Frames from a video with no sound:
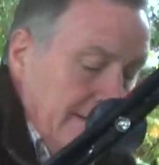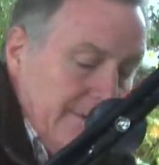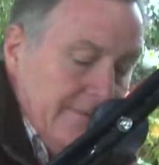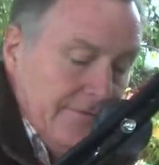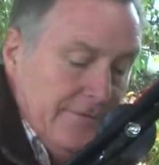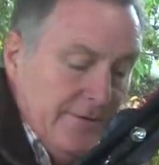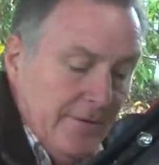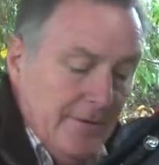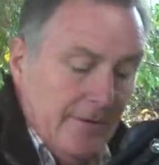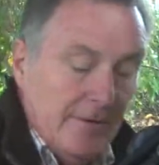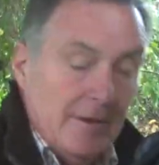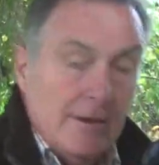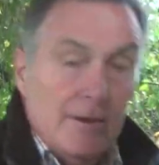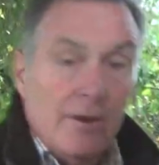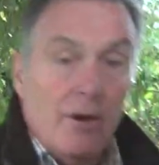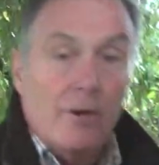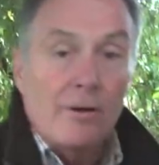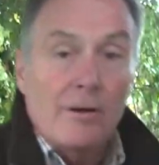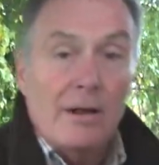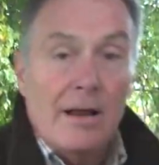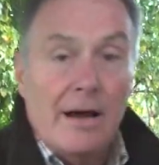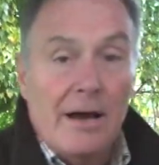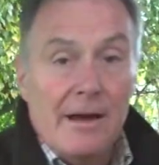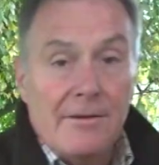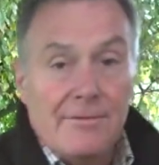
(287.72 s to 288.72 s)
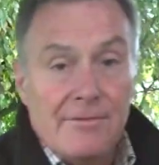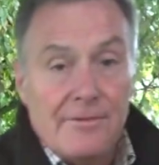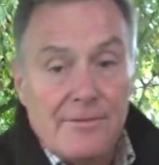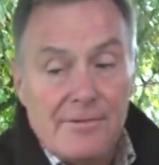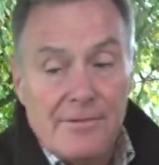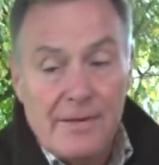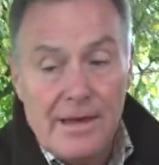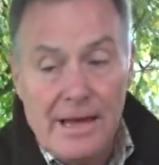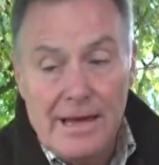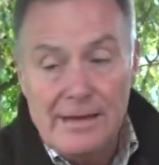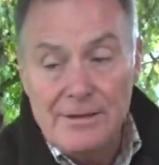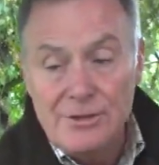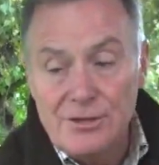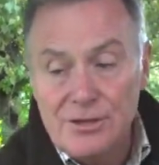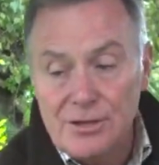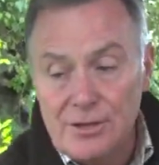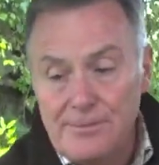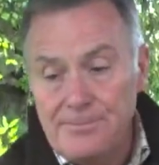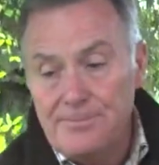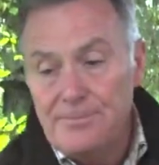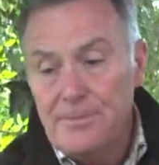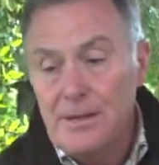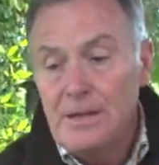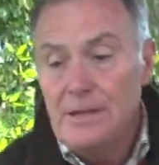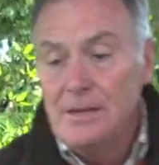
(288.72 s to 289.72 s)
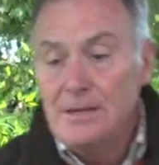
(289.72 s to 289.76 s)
for long life of the engine.